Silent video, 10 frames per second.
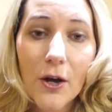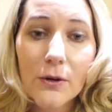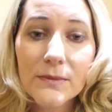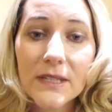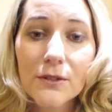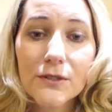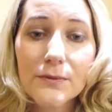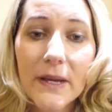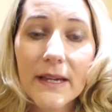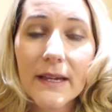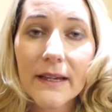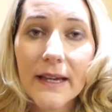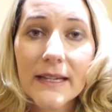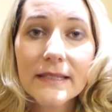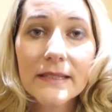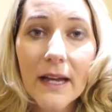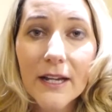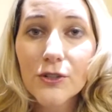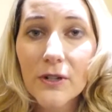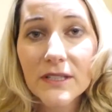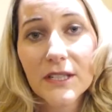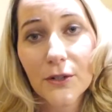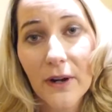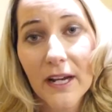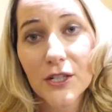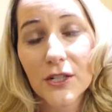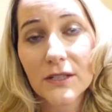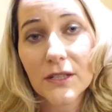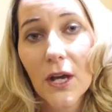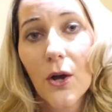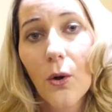home sellers making is not trusting your agent